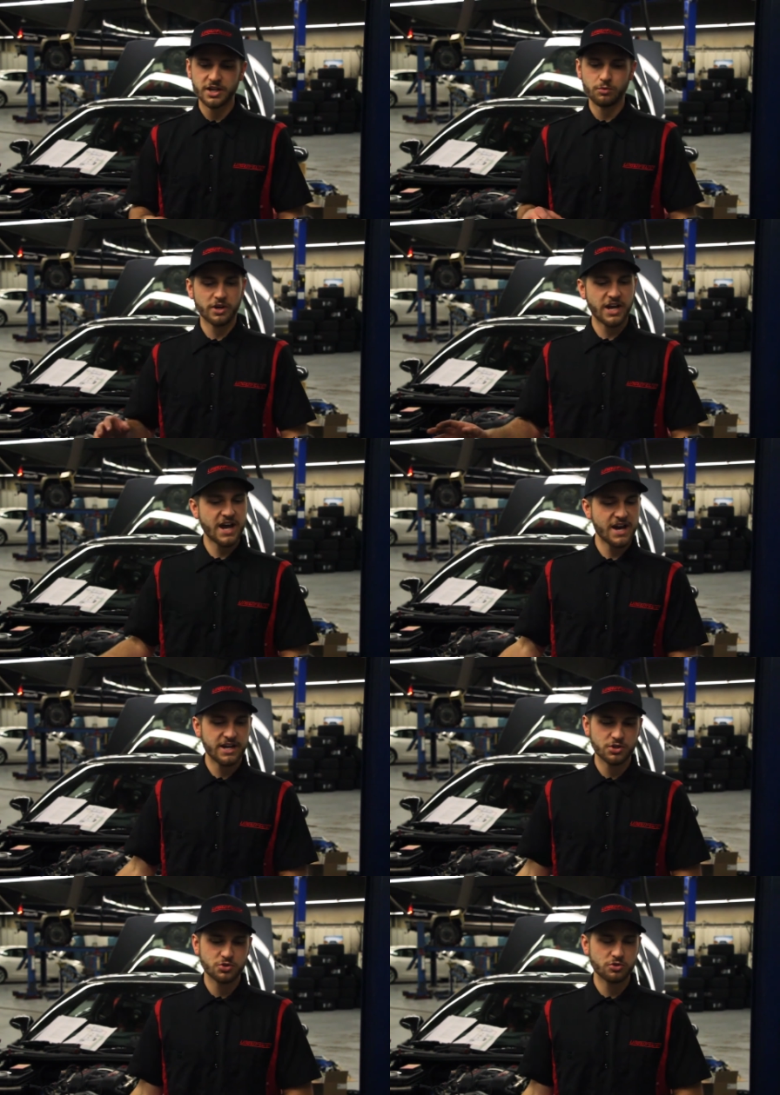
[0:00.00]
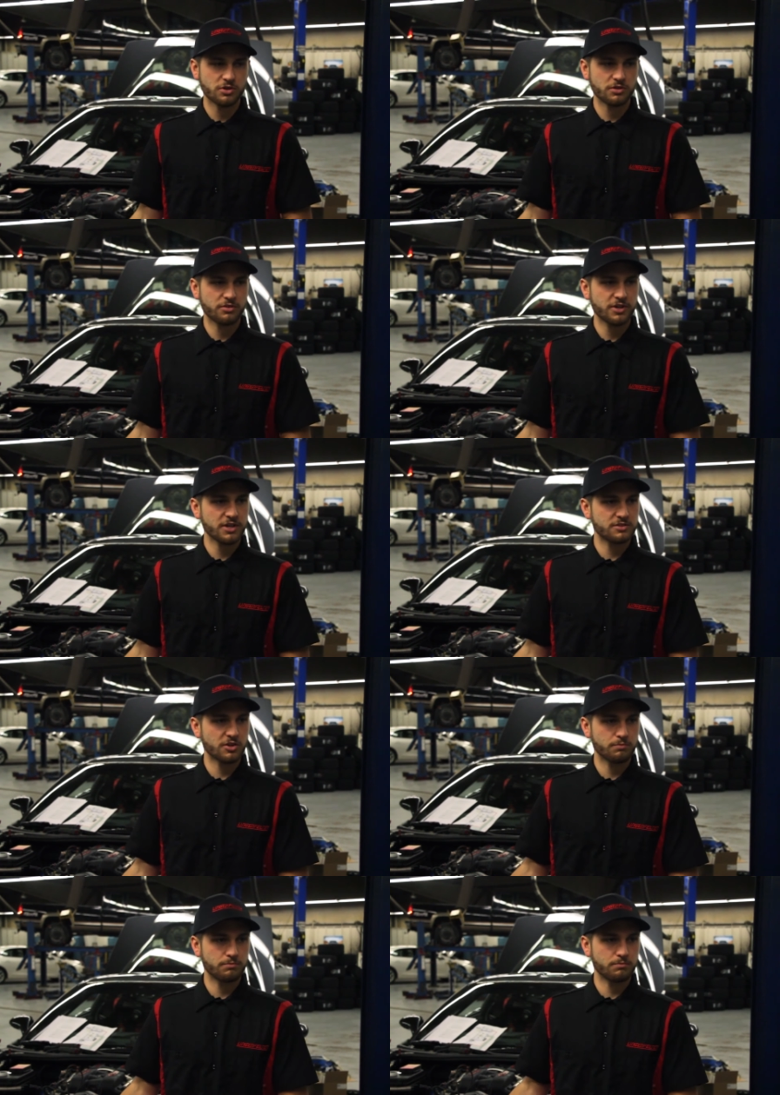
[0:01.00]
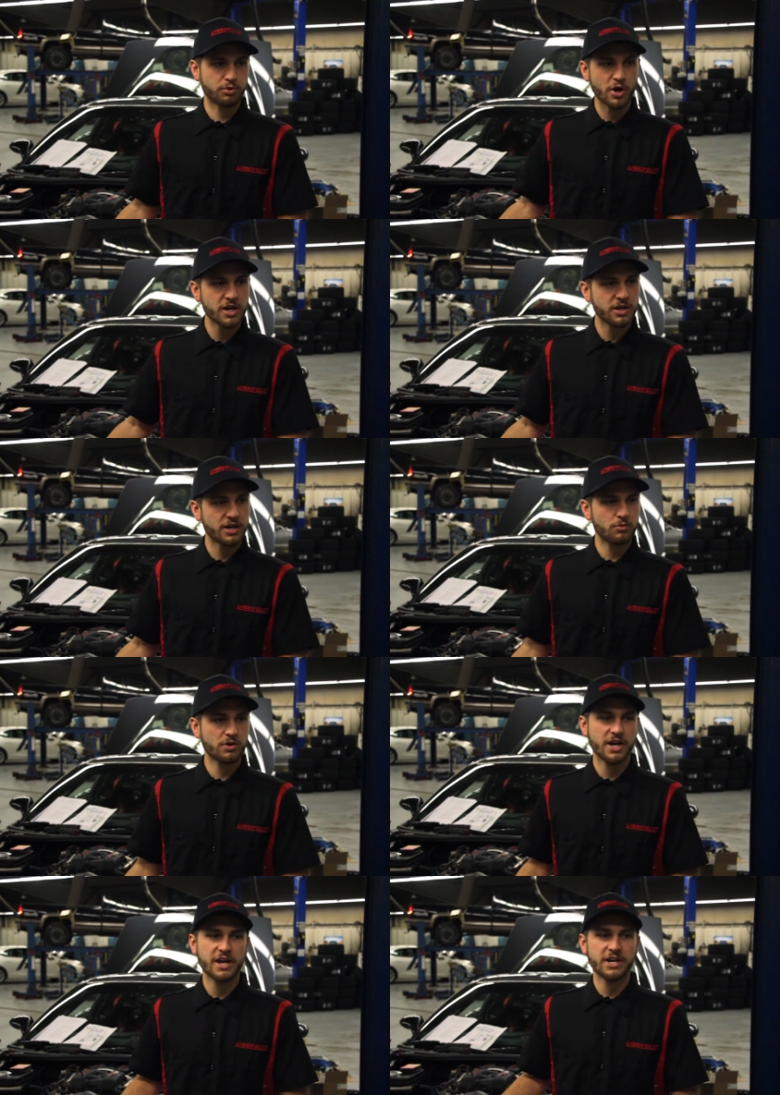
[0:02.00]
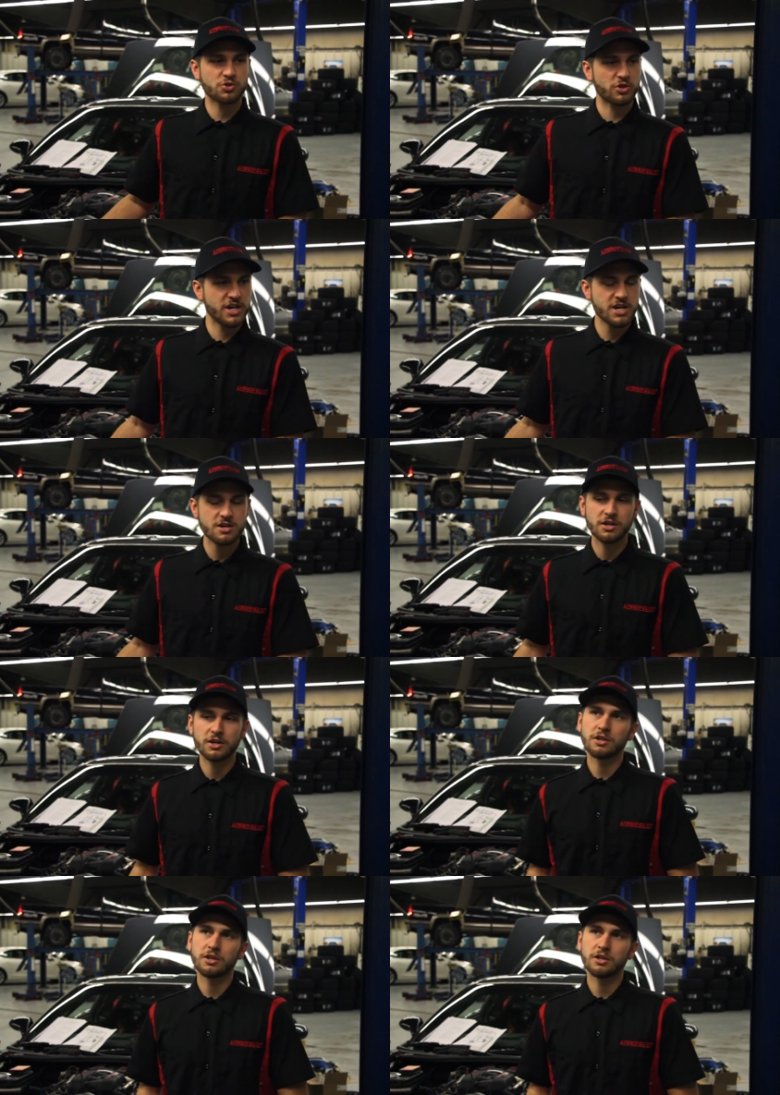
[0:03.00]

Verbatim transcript: I didn't want to add extra things to break. I didn't want to add extra heat.